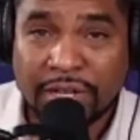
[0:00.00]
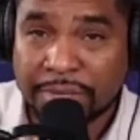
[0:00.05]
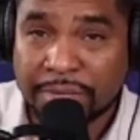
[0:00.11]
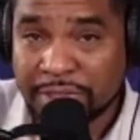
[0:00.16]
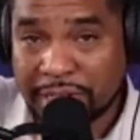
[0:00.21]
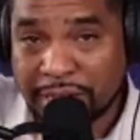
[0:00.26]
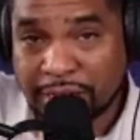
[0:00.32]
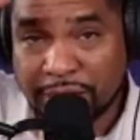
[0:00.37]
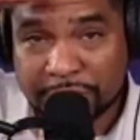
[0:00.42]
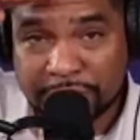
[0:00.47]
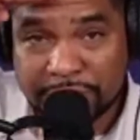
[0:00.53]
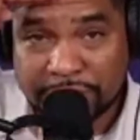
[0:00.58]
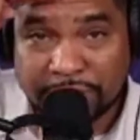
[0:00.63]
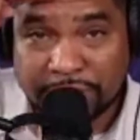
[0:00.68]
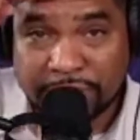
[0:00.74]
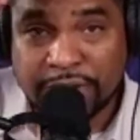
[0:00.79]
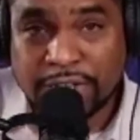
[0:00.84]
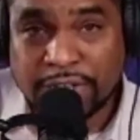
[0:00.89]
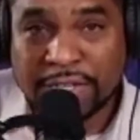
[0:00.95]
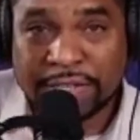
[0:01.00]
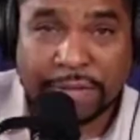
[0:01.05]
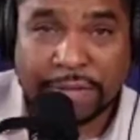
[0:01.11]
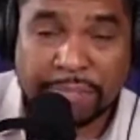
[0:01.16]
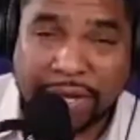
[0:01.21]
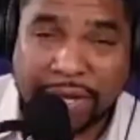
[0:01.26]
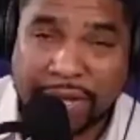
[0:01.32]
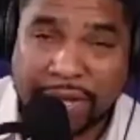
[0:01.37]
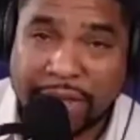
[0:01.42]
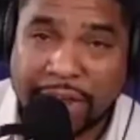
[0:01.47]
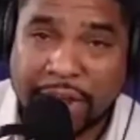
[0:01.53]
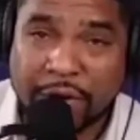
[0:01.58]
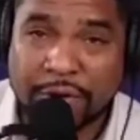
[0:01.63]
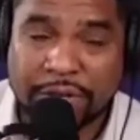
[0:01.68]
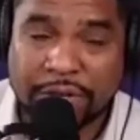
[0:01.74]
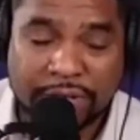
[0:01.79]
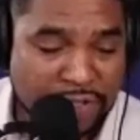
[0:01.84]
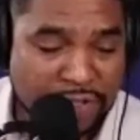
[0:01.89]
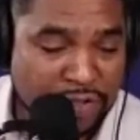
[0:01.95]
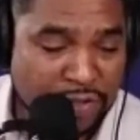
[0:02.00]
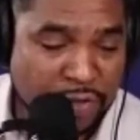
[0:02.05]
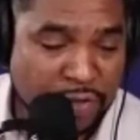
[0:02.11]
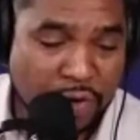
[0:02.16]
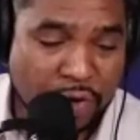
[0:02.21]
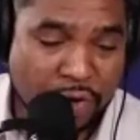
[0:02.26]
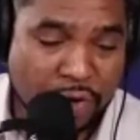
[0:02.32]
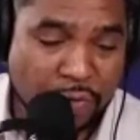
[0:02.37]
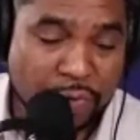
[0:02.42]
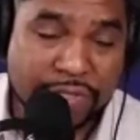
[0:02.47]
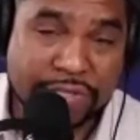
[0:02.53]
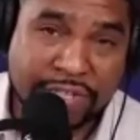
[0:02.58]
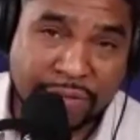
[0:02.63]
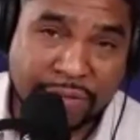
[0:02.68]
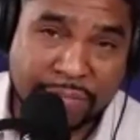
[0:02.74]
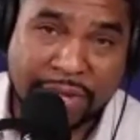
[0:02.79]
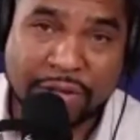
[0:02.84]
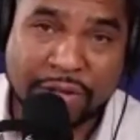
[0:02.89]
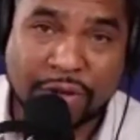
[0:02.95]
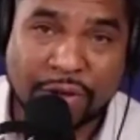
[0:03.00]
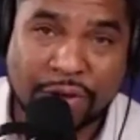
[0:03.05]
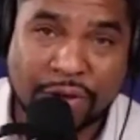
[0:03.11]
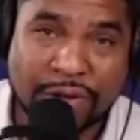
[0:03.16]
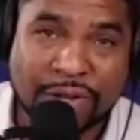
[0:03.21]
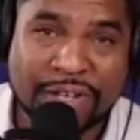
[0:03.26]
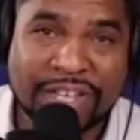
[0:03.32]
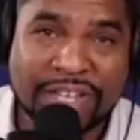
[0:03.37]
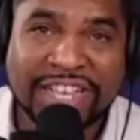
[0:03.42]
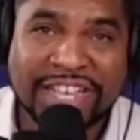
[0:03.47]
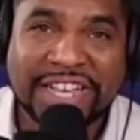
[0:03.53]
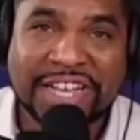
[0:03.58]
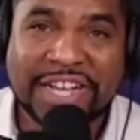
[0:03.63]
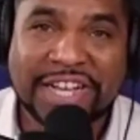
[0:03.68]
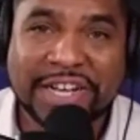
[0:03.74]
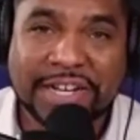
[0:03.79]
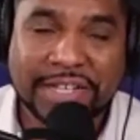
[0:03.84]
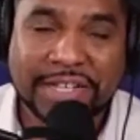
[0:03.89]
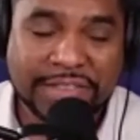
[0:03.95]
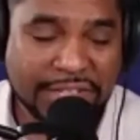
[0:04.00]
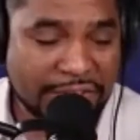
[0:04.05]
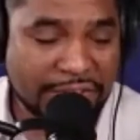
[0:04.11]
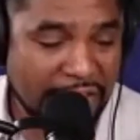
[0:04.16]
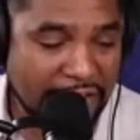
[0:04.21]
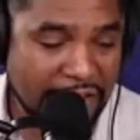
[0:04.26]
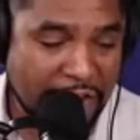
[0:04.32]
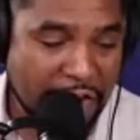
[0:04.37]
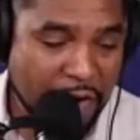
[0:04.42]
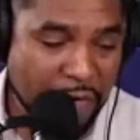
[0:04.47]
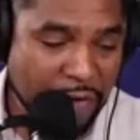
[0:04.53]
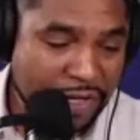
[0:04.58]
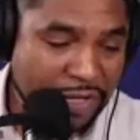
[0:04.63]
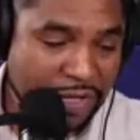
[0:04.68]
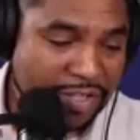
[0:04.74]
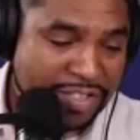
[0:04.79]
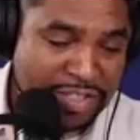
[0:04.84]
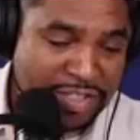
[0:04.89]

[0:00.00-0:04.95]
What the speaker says: Shout out to the Bay Area, or what some may call the Yay area.